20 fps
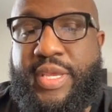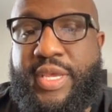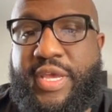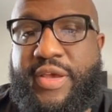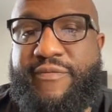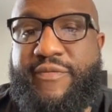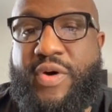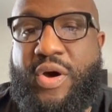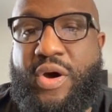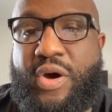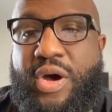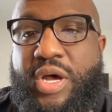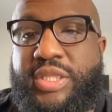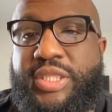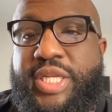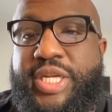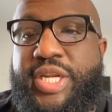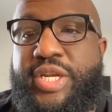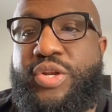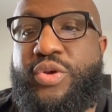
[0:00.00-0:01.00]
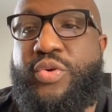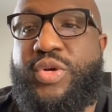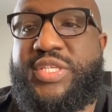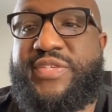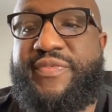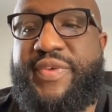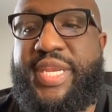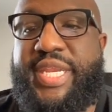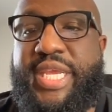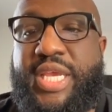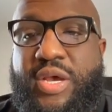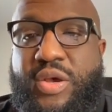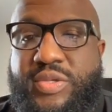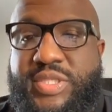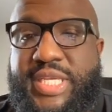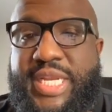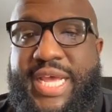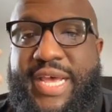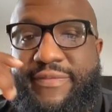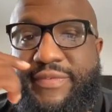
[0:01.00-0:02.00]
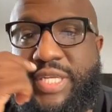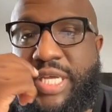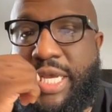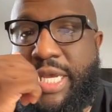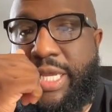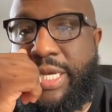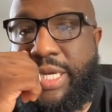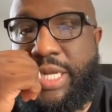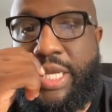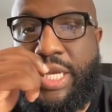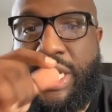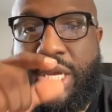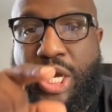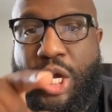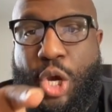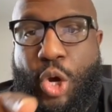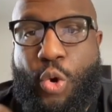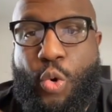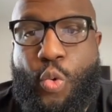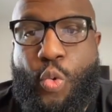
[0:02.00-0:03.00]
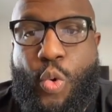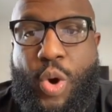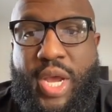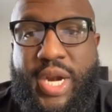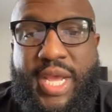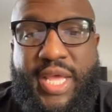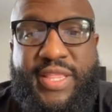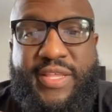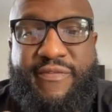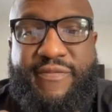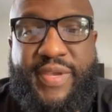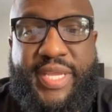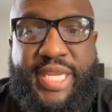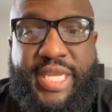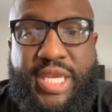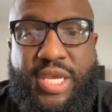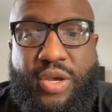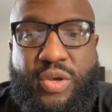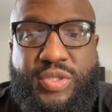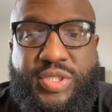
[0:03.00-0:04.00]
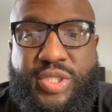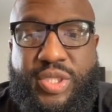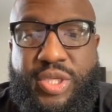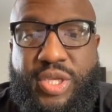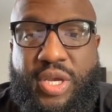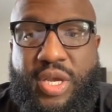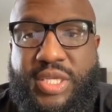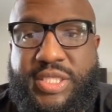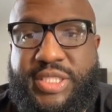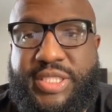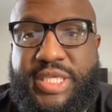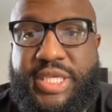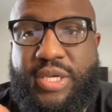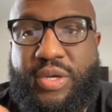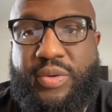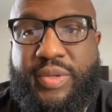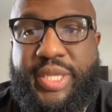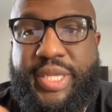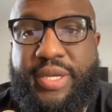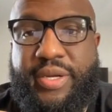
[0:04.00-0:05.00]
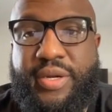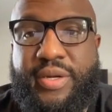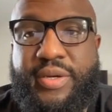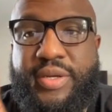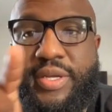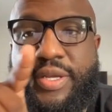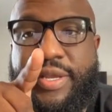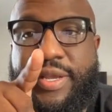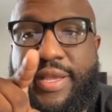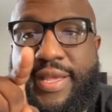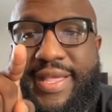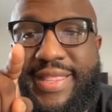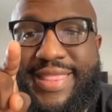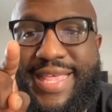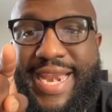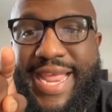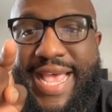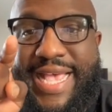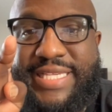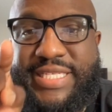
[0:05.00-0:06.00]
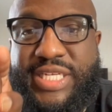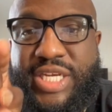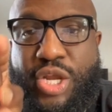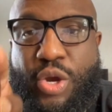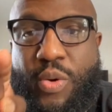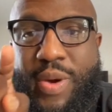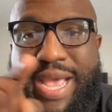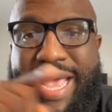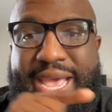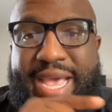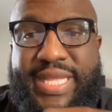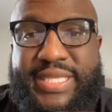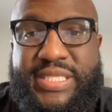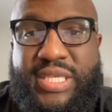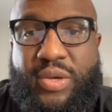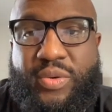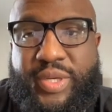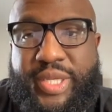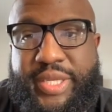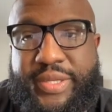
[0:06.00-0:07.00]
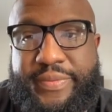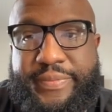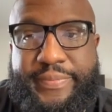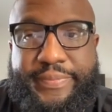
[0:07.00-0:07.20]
Of all of the newest videos that I've done, what other videos do y'all see on here that has no ads on it?